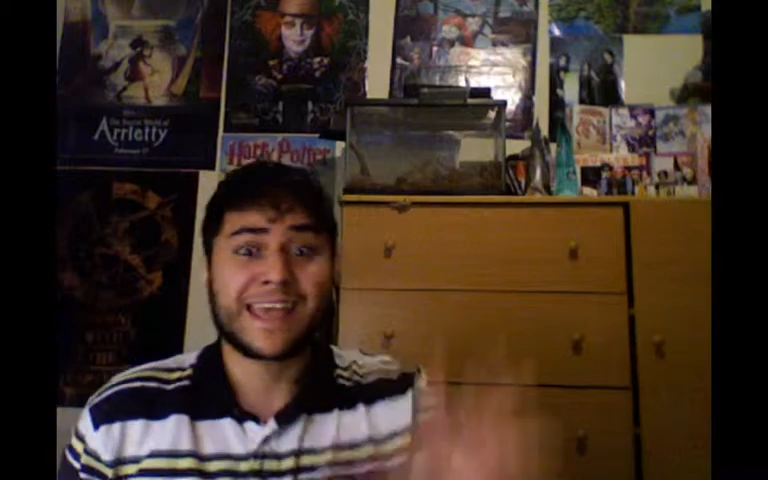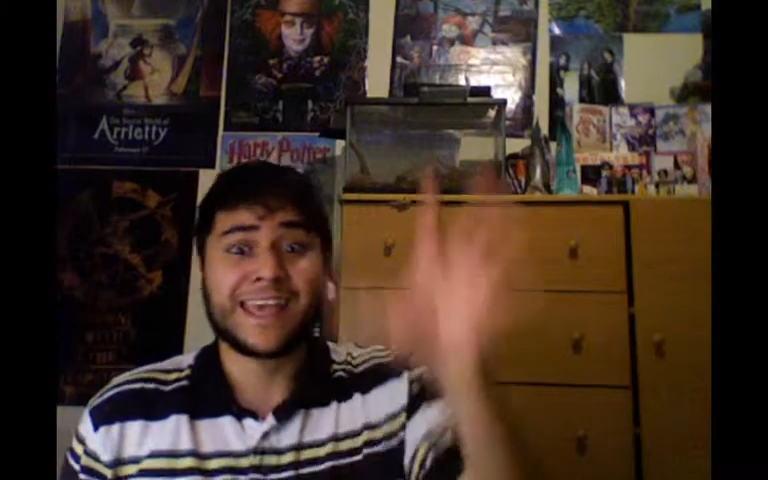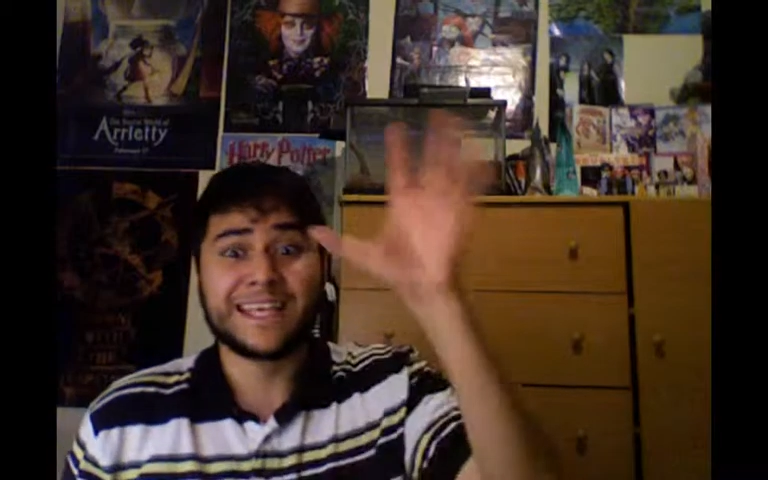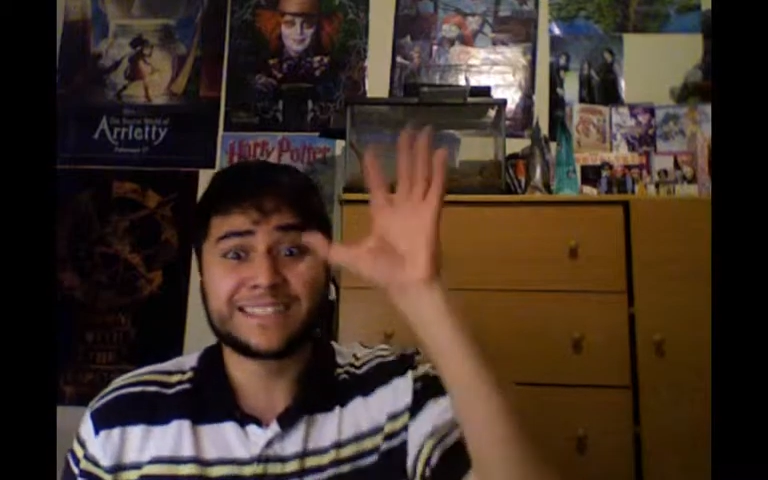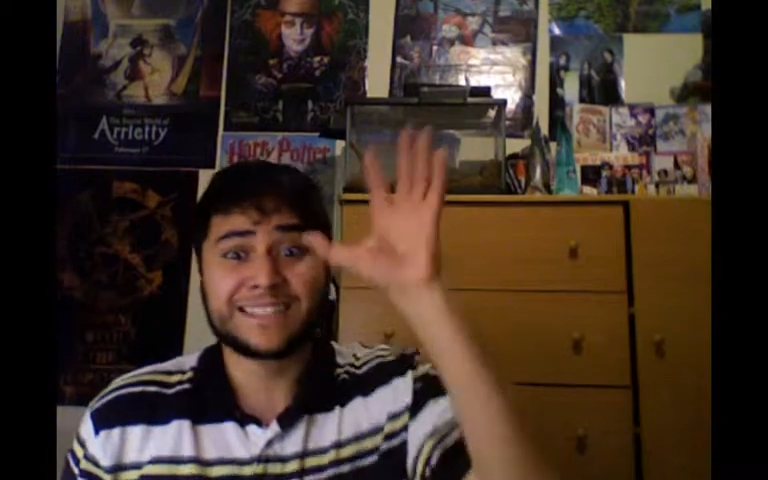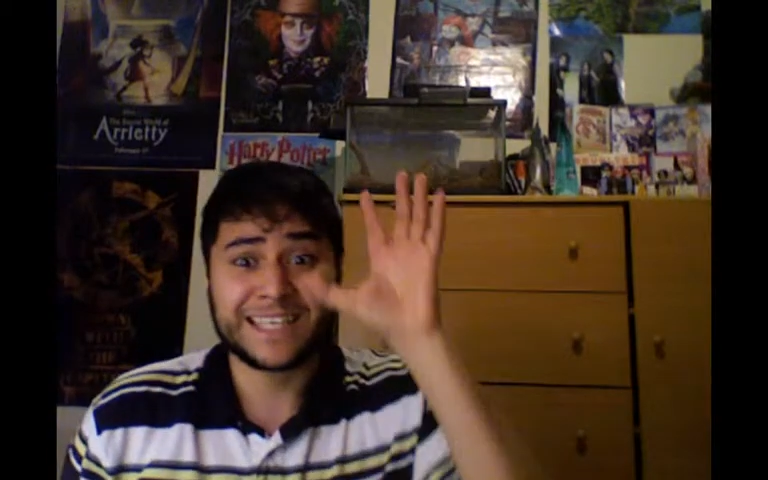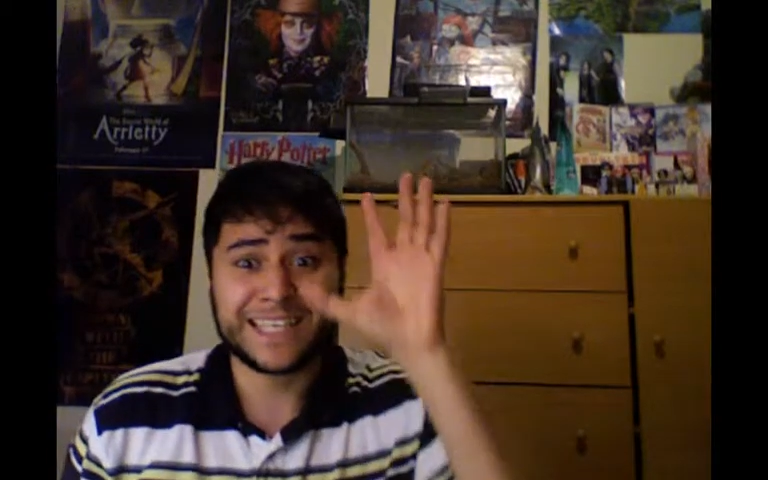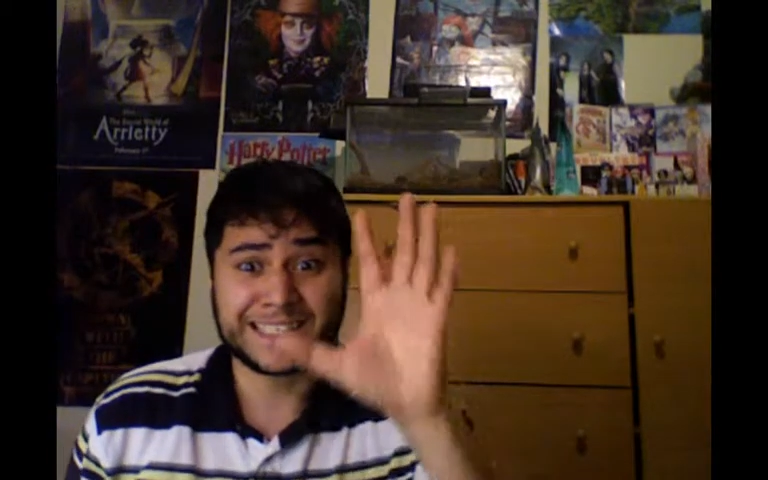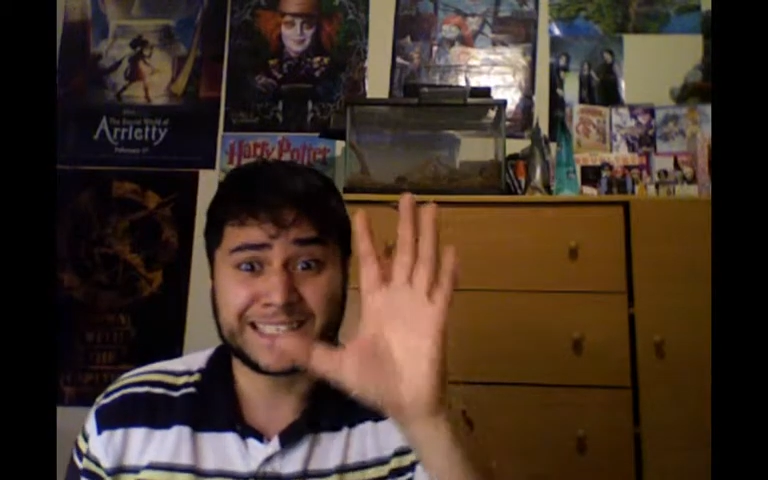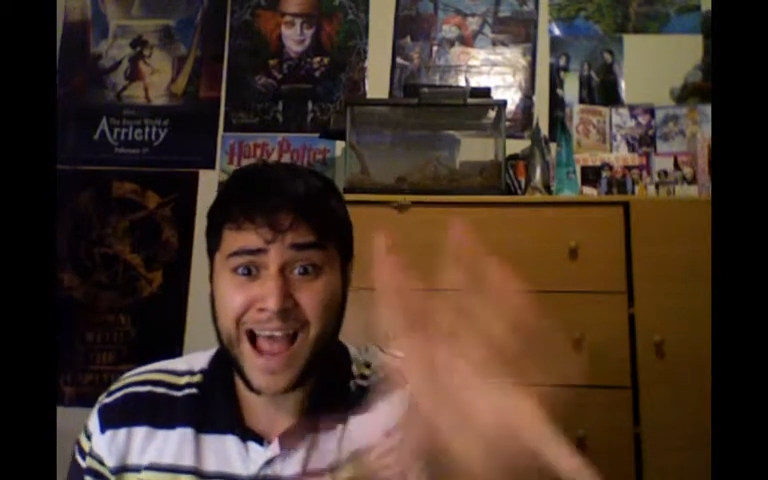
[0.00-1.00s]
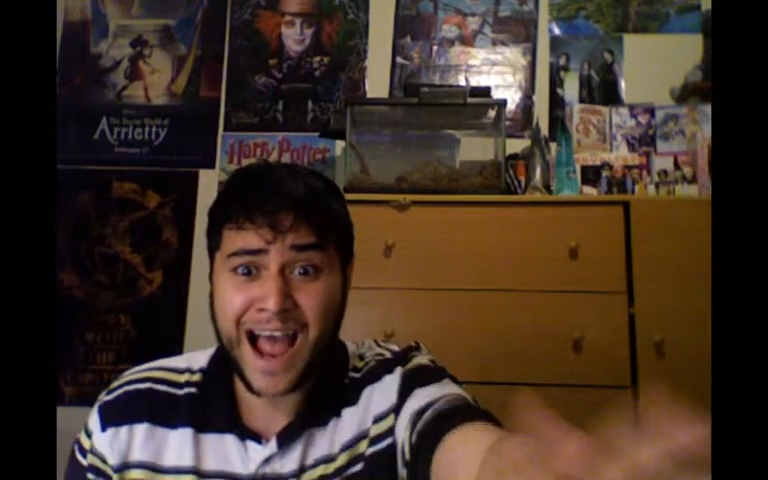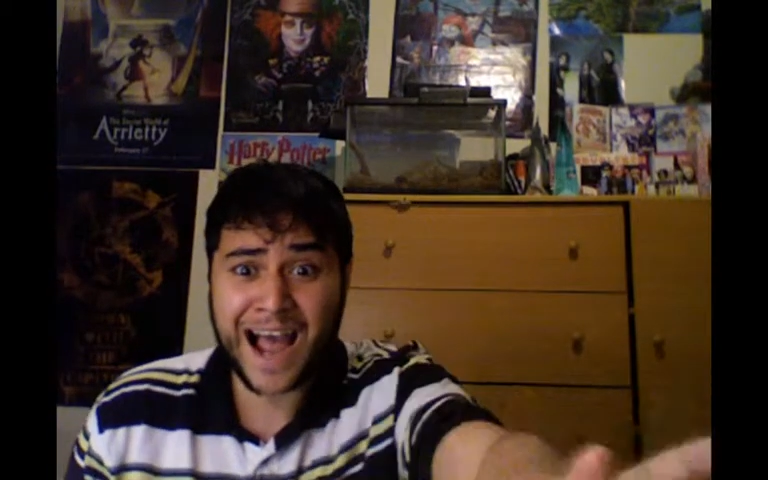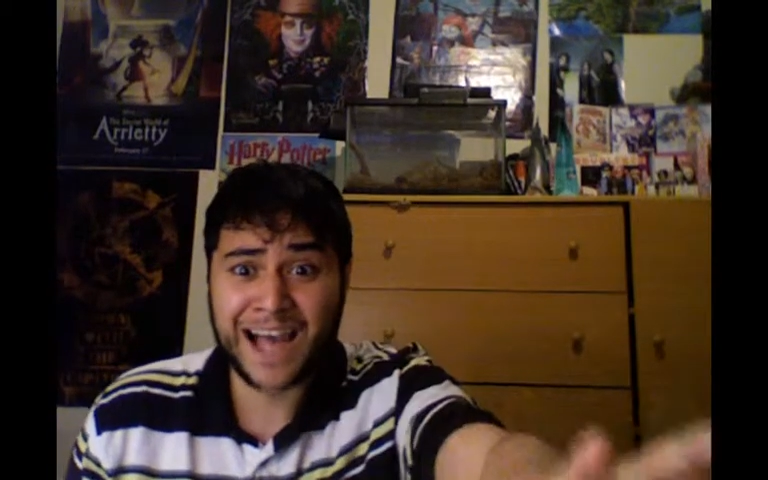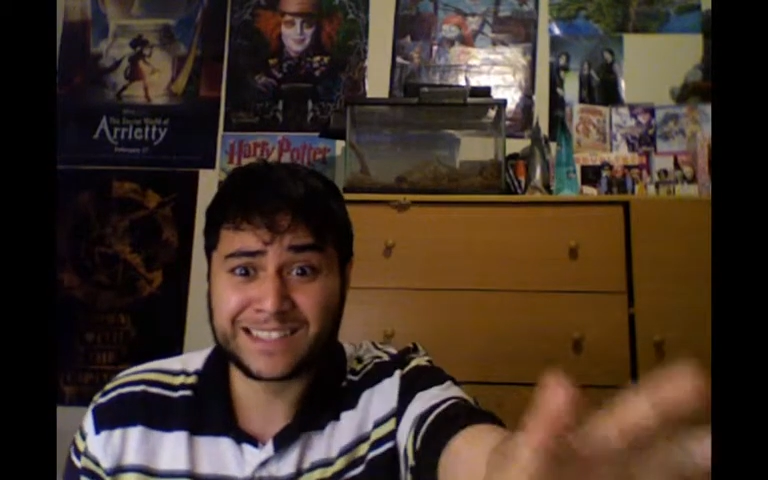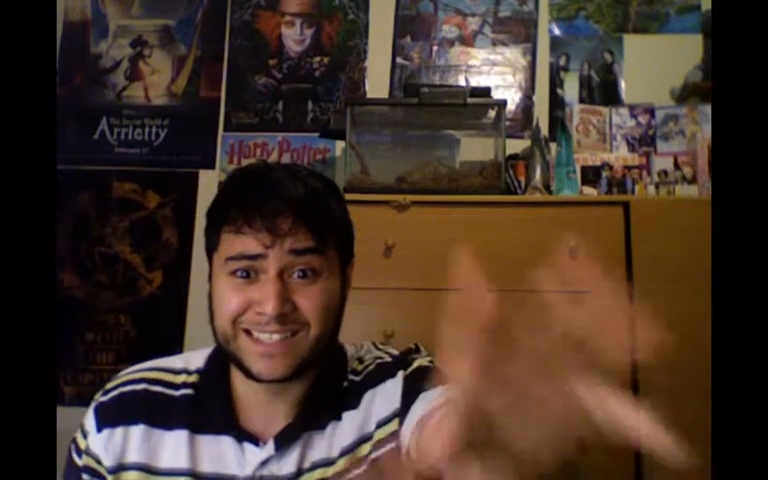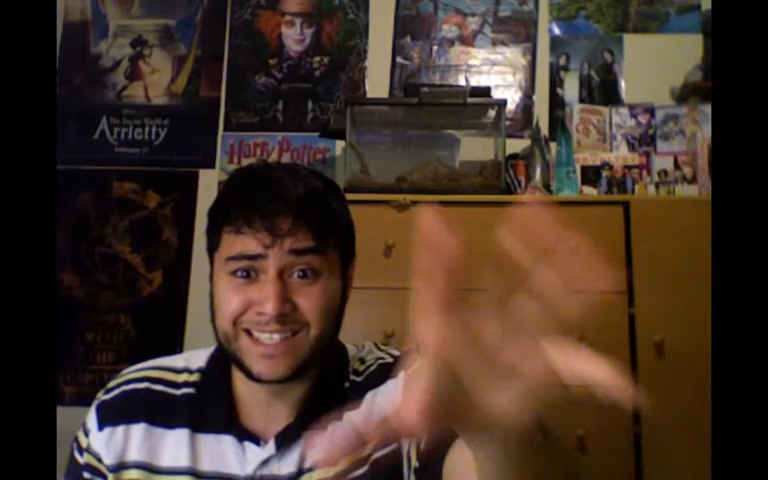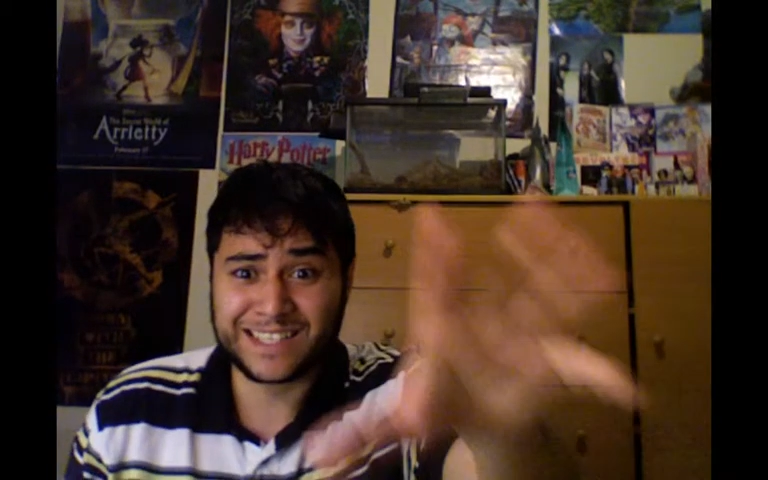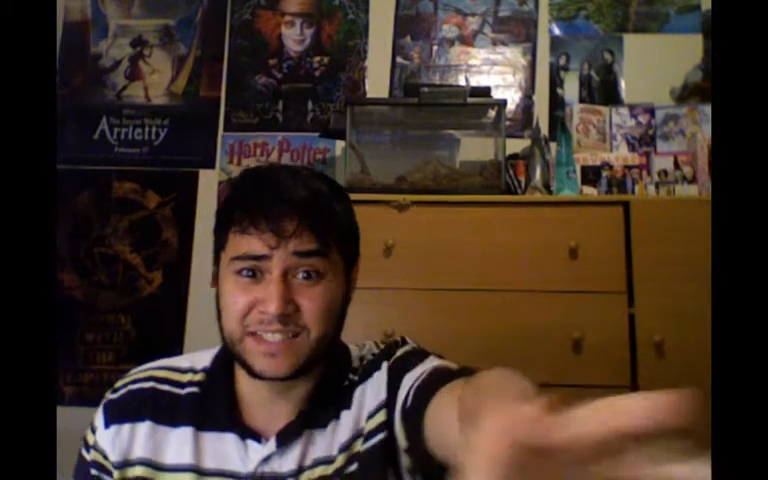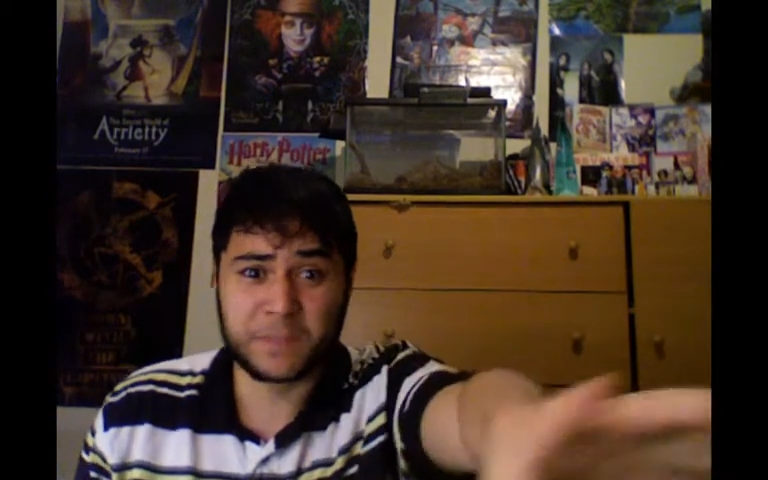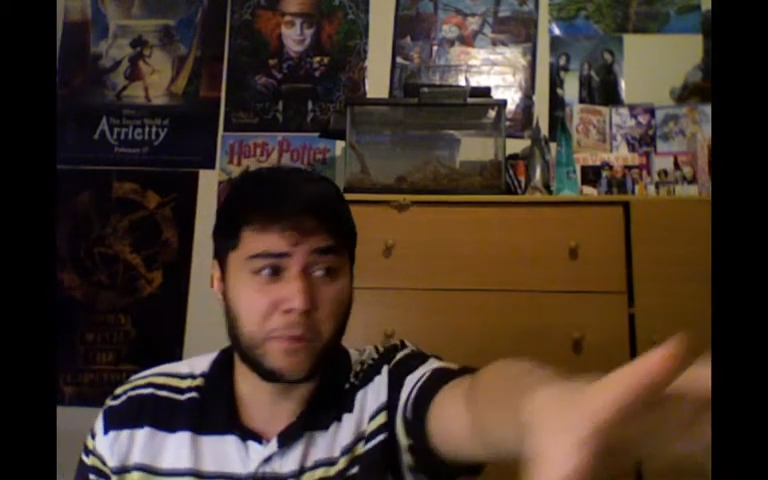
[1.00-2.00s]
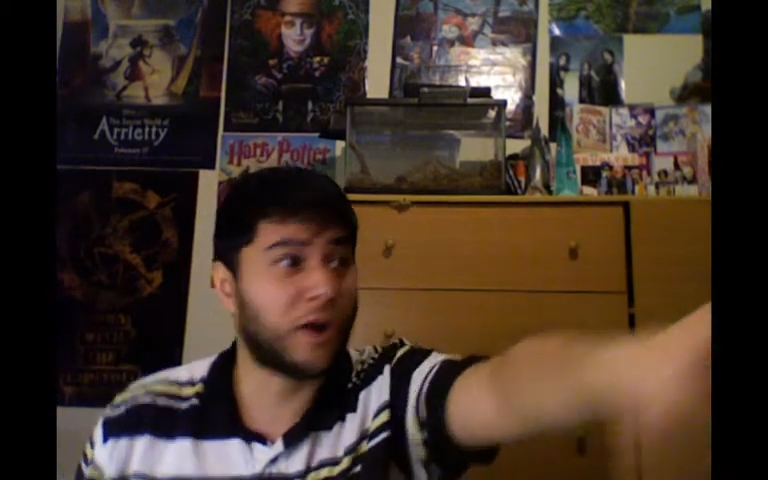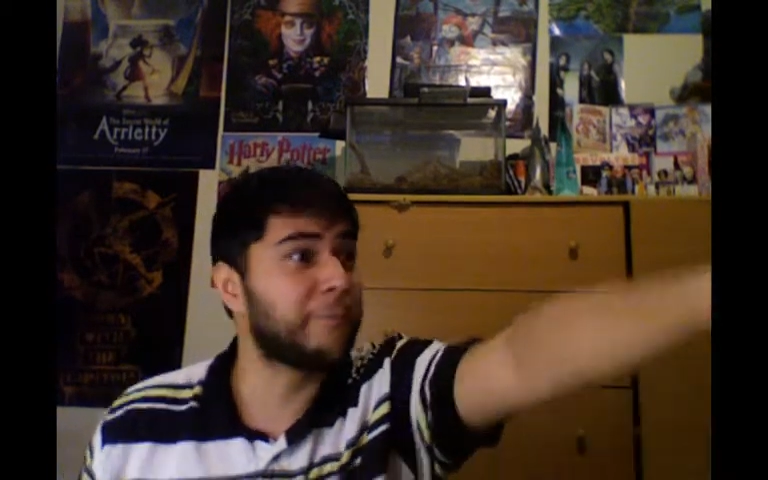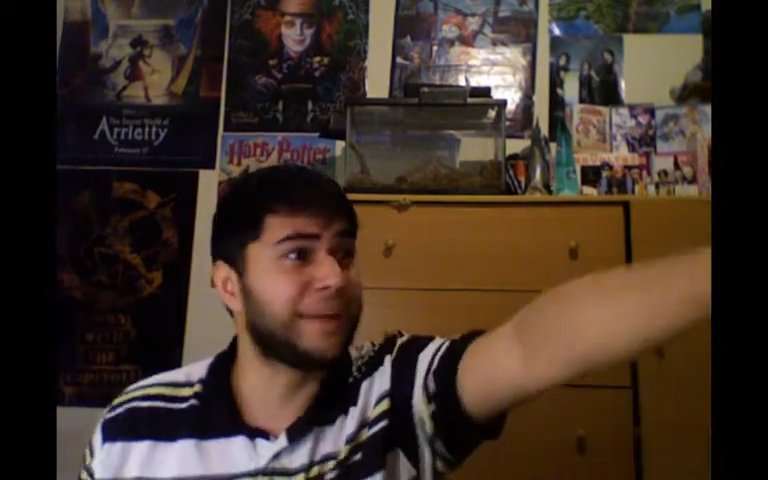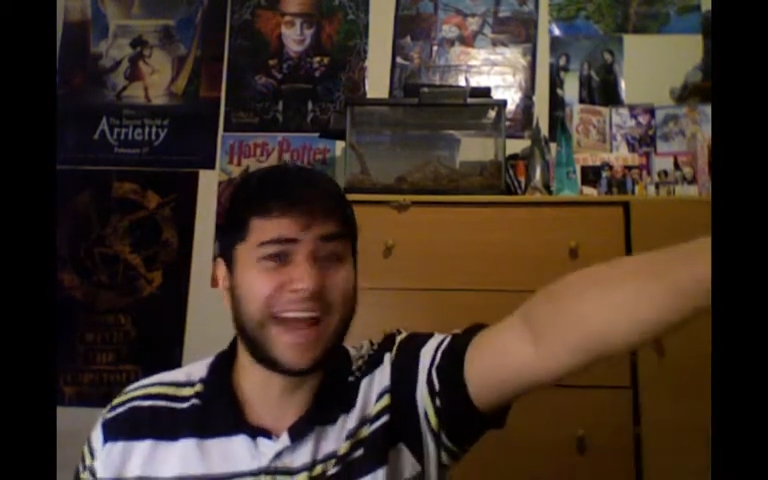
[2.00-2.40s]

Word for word: it is hot in this apartment.